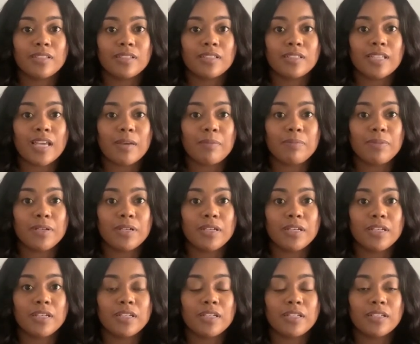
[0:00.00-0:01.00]
They
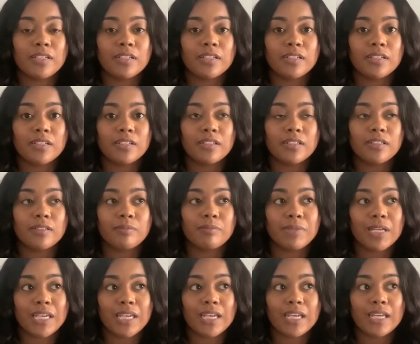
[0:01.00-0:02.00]
put
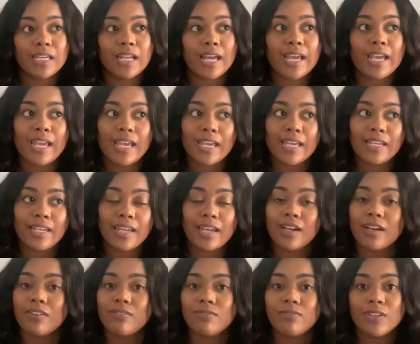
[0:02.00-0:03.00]
me in a head
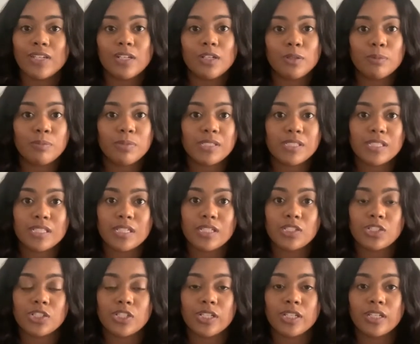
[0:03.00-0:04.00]
down, feet up
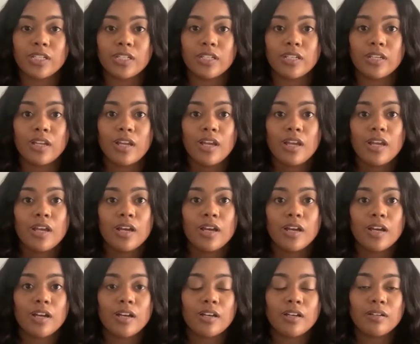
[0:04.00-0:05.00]
position.
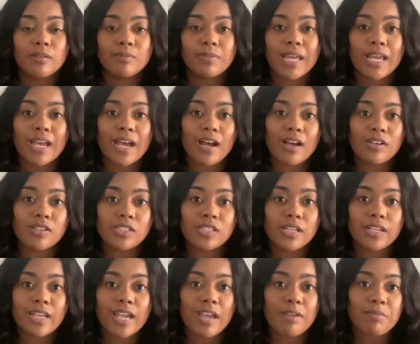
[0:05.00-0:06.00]
They
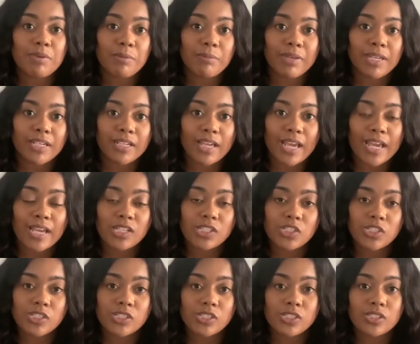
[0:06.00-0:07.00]
also gave me
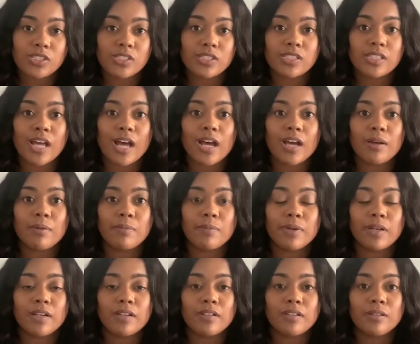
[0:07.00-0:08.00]
medications to
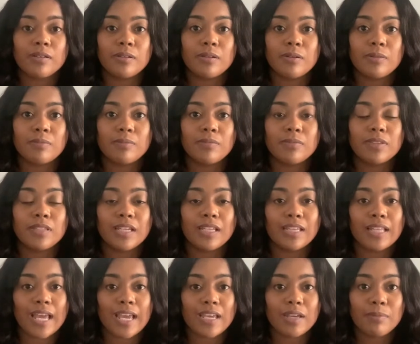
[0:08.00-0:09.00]
stop the
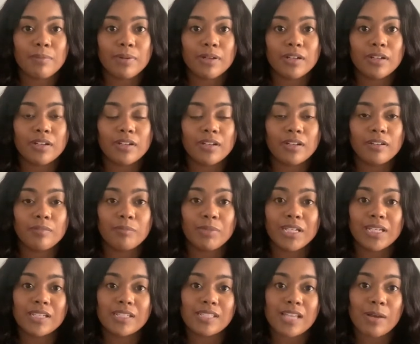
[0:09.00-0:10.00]
labor
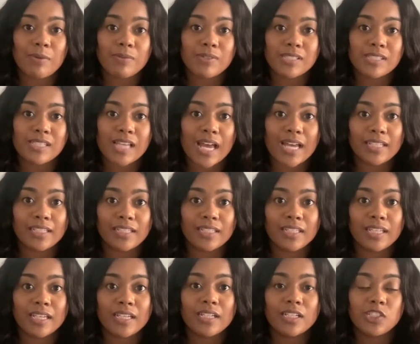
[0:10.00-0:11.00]
because I was
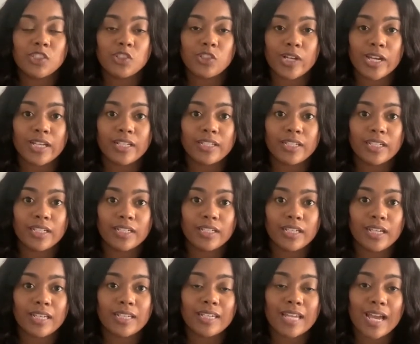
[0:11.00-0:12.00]
silently contracting
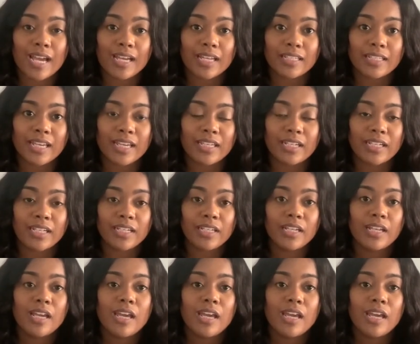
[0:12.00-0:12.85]
and dilating.